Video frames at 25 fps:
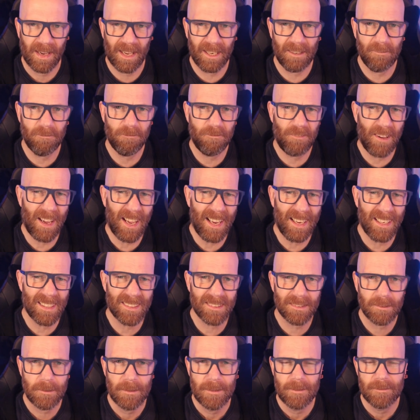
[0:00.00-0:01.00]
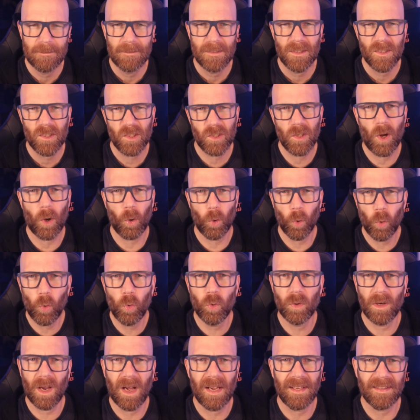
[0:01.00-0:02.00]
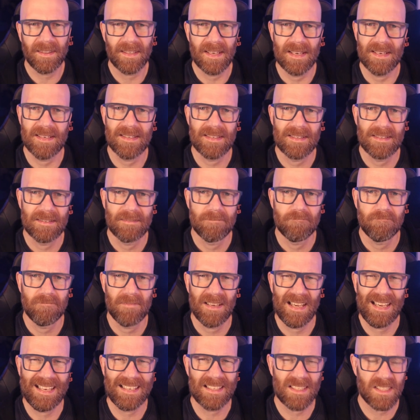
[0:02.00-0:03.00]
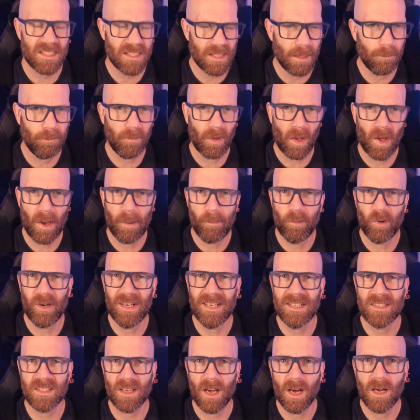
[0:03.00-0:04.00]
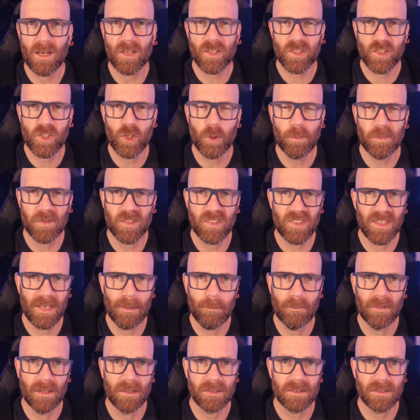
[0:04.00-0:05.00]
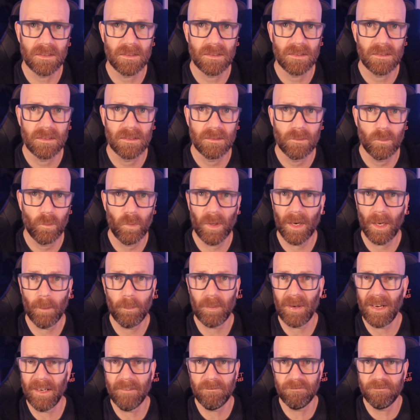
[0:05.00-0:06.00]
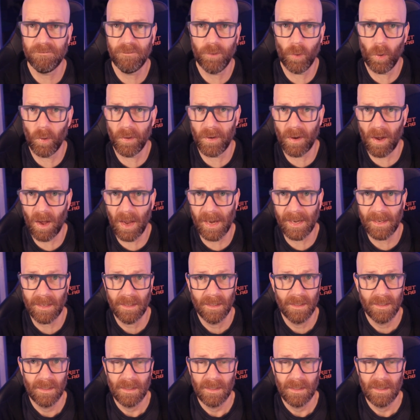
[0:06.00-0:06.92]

And in fairness, it's not all like this. And some libraries are super seamless. When I played Fortnite,